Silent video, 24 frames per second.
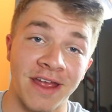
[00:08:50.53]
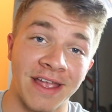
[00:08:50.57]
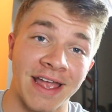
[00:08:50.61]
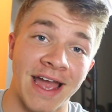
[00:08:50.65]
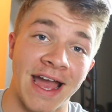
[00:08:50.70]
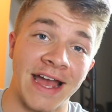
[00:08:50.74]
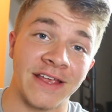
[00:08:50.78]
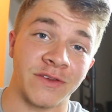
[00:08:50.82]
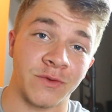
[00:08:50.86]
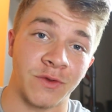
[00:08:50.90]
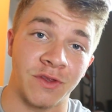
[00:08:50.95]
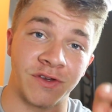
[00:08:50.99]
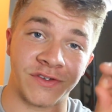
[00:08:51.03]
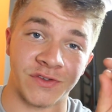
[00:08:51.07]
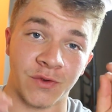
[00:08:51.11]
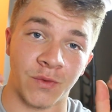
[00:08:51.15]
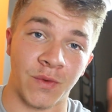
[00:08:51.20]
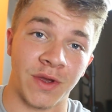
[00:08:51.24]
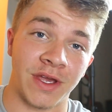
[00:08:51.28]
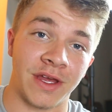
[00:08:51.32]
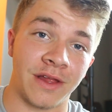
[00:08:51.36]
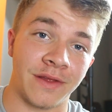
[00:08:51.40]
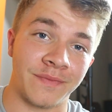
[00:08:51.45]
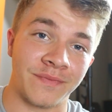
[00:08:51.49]
All right, guys, where there's a
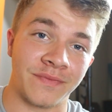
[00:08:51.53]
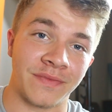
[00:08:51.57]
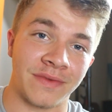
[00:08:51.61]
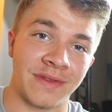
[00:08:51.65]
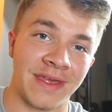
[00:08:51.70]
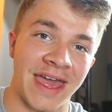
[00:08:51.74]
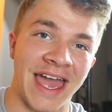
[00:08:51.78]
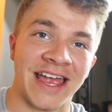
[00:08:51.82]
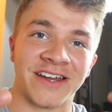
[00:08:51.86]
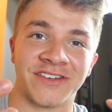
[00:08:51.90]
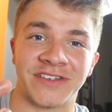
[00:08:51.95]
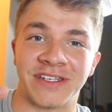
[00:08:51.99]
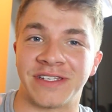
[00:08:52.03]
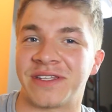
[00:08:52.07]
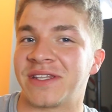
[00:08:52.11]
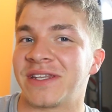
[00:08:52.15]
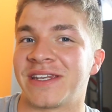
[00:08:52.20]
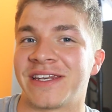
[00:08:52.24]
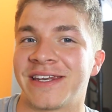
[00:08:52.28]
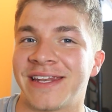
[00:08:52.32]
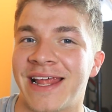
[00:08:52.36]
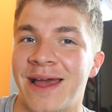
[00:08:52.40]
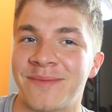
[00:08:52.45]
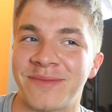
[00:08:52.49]
will. Actually,
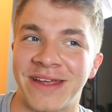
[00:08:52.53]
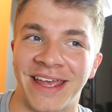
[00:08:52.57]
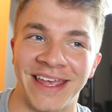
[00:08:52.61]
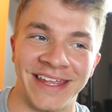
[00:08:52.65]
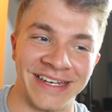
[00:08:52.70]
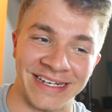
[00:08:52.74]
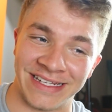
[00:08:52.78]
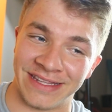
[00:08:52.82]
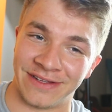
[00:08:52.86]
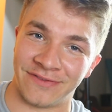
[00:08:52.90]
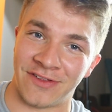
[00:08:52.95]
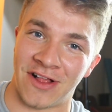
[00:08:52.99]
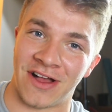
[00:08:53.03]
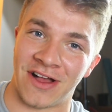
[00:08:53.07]
I'm not ending the